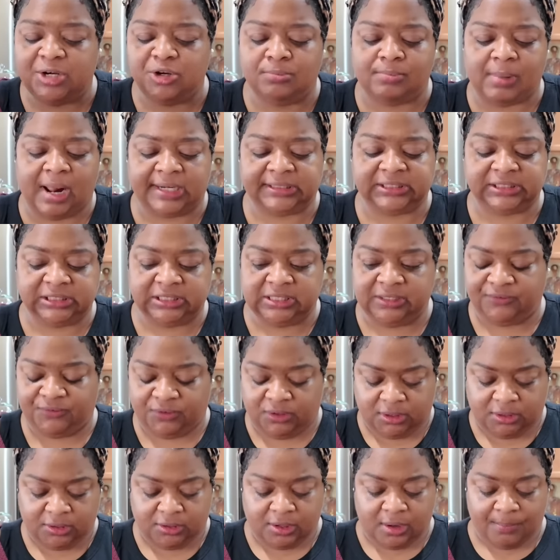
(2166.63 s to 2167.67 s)
do myself
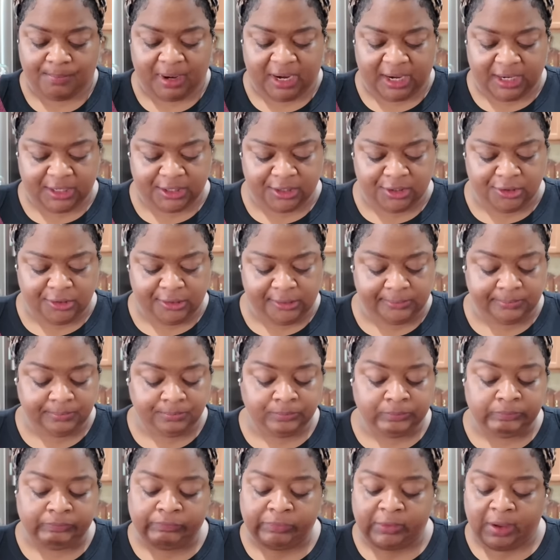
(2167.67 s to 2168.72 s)
a manicure
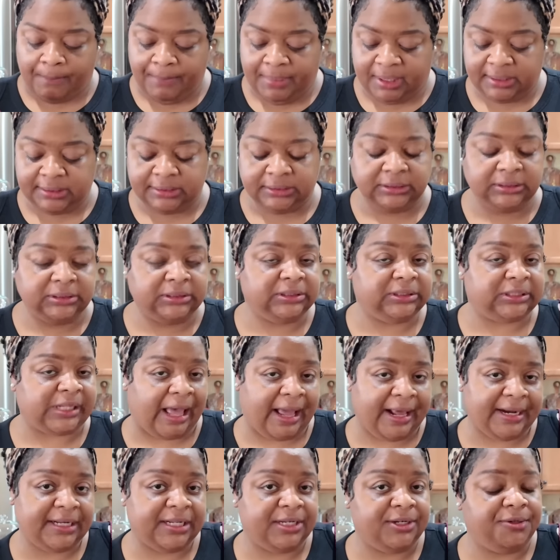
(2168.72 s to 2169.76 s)
because
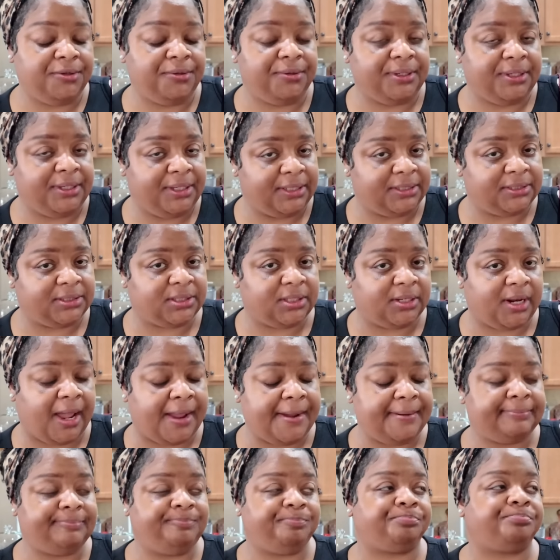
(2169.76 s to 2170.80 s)
I didn't do it
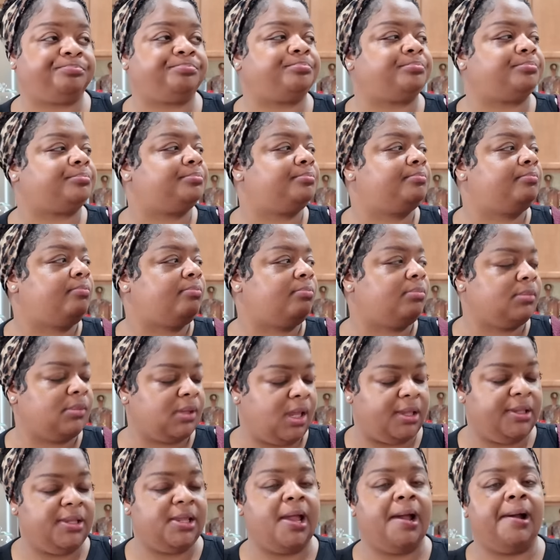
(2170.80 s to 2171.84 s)
yesterday.
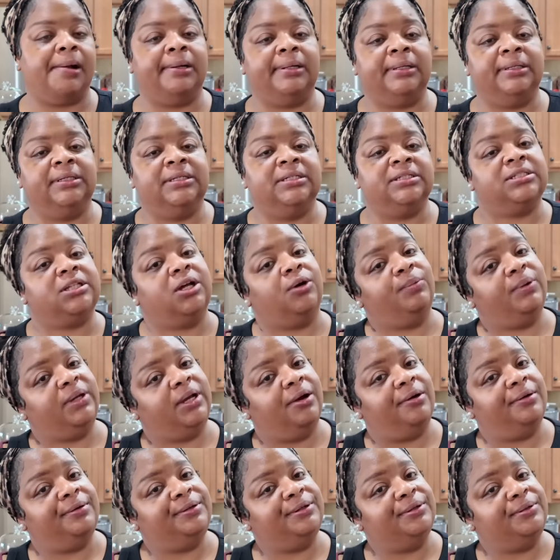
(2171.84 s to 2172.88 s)
Yeah, so we're
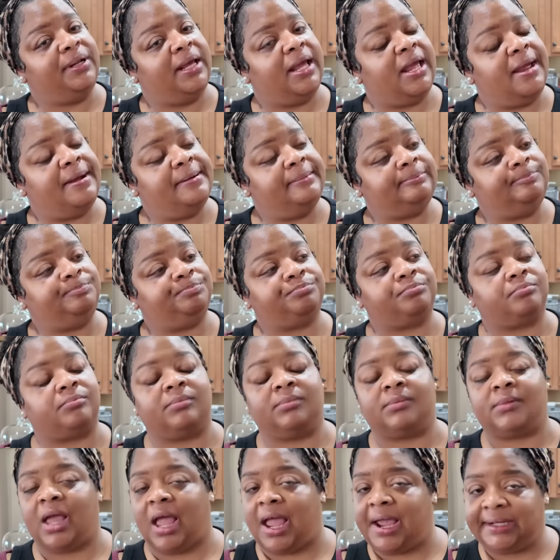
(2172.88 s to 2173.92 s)
gonna do that
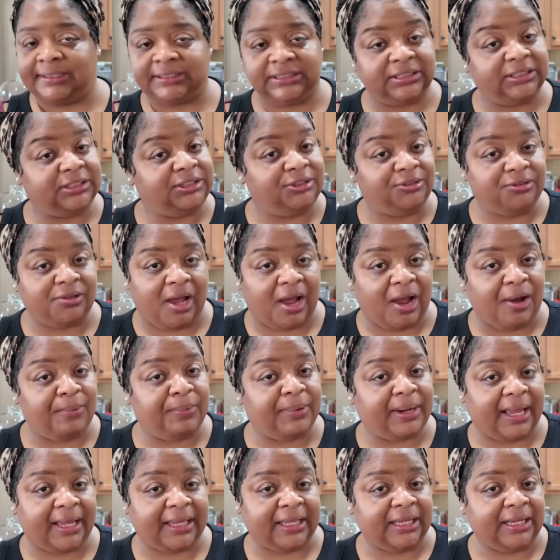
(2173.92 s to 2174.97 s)
I'll see you all when
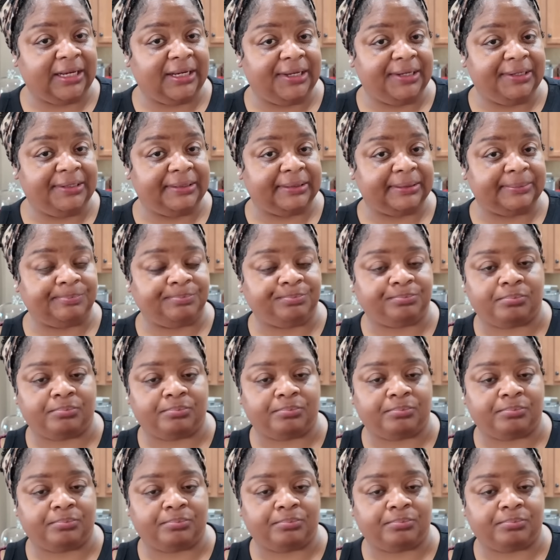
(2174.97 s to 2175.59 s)
I get done.